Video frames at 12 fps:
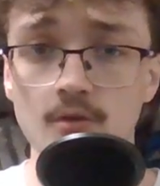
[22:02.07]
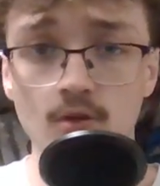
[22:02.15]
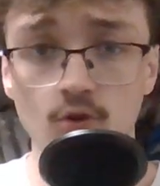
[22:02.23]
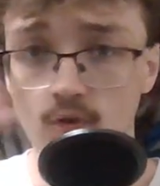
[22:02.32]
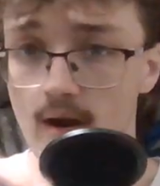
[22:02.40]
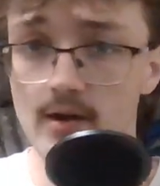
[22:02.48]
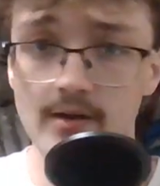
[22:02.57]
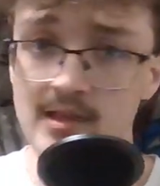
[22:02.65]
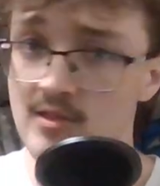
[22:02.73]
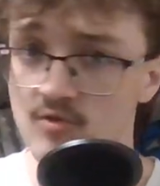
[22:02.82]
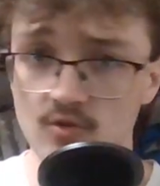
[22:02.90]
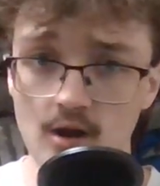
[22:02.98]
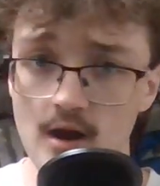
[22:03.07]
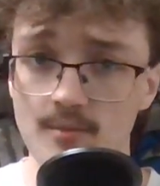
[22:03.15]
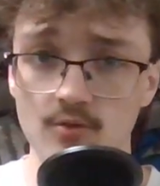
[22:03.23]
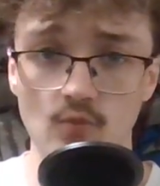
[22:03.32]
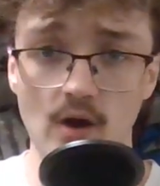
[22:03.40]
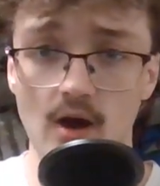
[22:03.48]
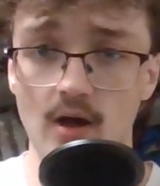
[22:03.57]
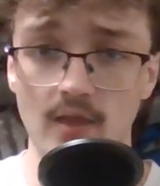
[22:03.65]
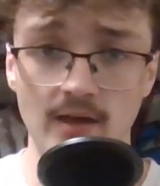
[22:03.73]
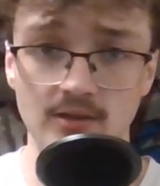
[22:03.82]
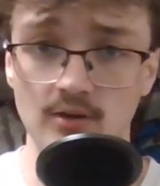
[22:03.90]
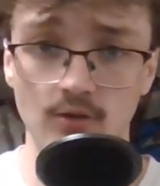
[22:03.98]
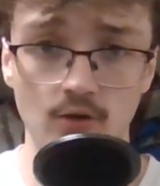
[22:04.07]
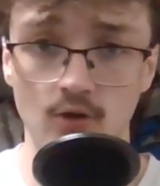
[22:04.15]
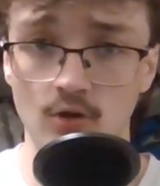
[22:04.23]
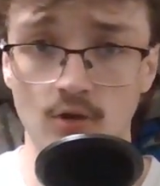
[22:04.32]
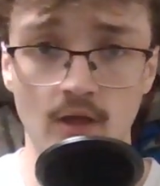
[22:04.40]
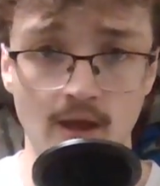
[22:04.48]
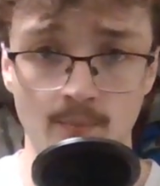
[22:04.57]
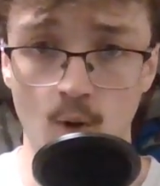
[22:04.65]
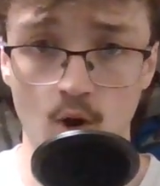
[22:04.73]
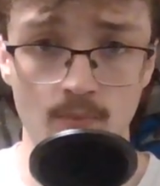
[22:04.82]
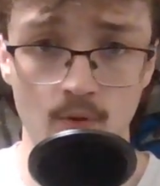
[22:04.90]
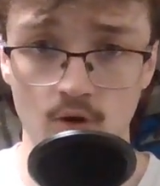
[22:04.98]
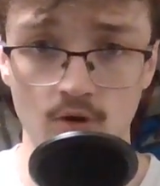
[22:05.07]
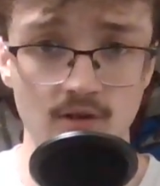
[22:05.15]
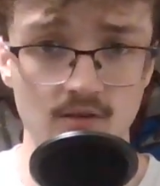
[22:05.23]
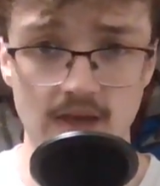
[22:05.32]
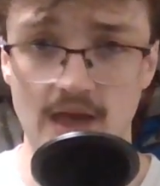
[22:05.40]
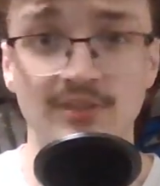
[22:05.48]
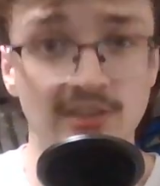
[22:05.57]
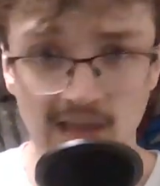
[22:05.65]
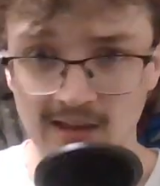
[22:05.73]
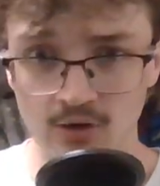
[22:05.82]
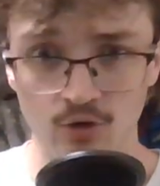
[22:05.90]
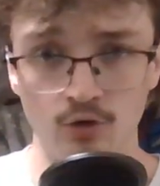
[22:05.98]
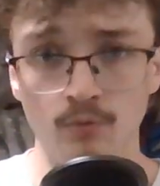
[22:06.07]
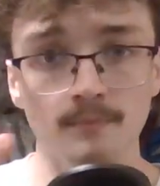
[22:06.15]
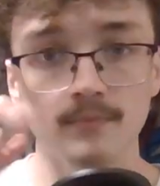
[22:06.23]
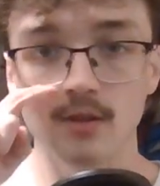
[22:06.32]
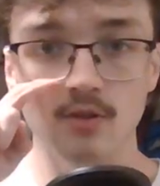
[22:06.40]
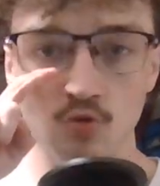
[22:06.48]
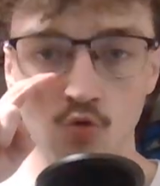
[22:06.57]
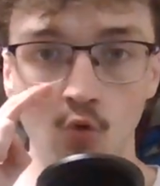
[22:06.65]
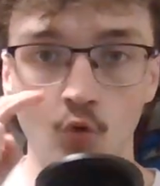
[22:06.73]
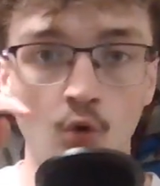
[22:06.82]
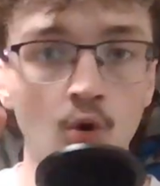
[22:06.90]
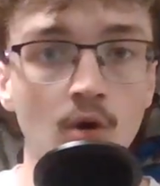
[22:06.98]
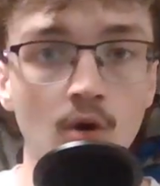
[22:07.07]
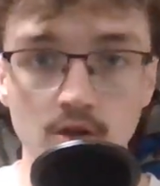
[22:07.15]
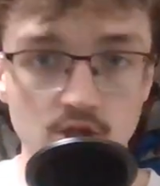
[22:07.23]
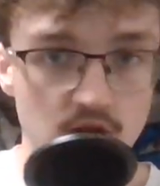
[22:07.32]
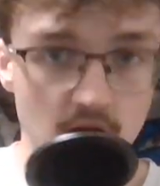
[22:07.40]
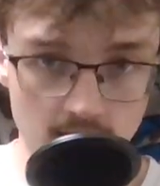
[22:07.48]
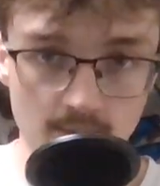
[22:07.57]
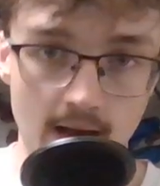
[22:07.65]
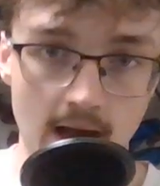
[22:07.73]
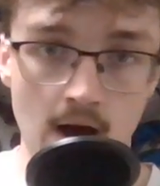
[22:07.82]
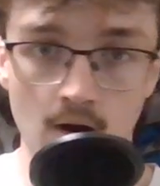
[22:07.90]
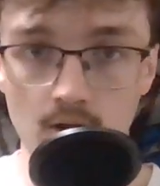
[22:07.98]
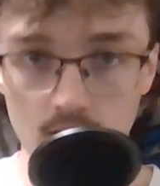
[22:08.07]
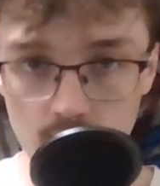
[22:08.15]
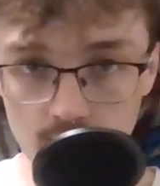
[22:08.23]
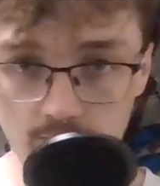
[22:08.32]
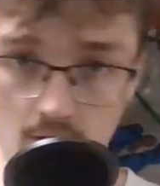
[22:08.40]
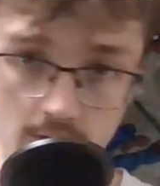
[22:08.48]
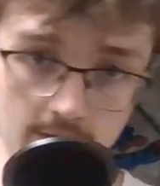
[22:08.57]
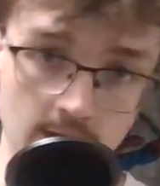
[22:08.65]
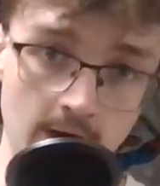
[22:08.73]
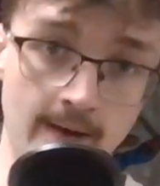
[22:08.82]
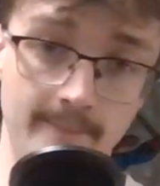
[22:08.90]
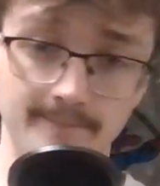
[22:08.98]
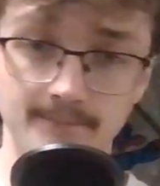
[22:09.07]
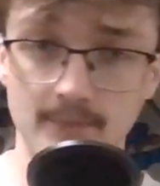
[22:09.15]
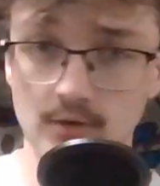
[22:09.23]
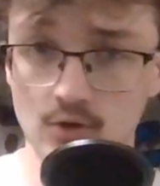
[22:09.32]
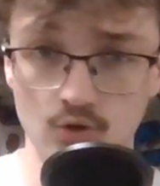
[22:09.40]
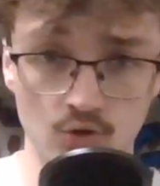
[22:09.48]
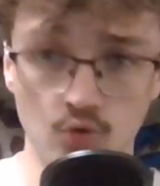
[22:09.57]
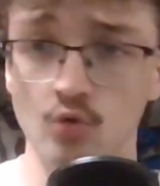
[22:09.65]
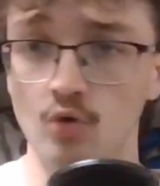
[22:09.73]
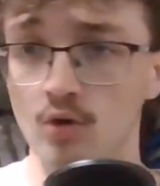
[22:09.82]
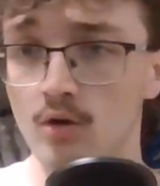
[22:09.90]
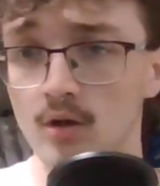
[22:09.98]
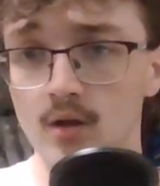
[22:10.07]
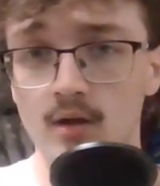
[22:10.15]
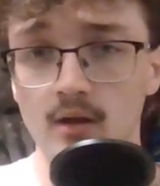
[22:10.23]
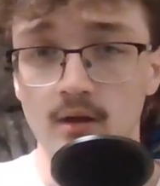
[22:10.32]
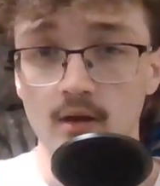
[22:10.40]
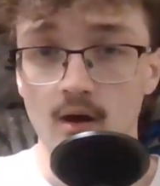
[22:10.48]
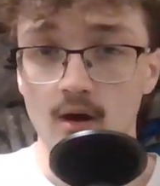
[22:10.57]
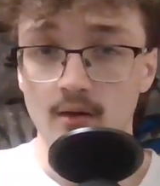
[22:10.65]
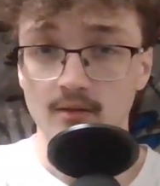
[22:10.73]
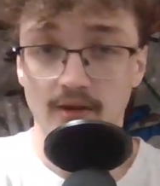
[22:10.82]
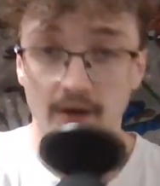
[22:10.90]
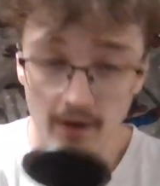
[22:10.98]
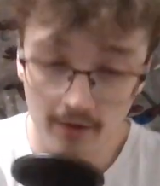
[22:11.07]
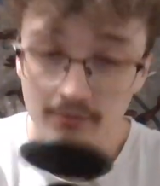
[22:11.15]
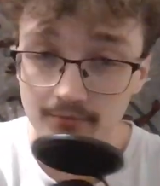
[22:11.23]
Great on Instagram as well. I like their little Barn Burner Gazette that they do. It's cool. Check them out. They're on the up. Cool. Yeah,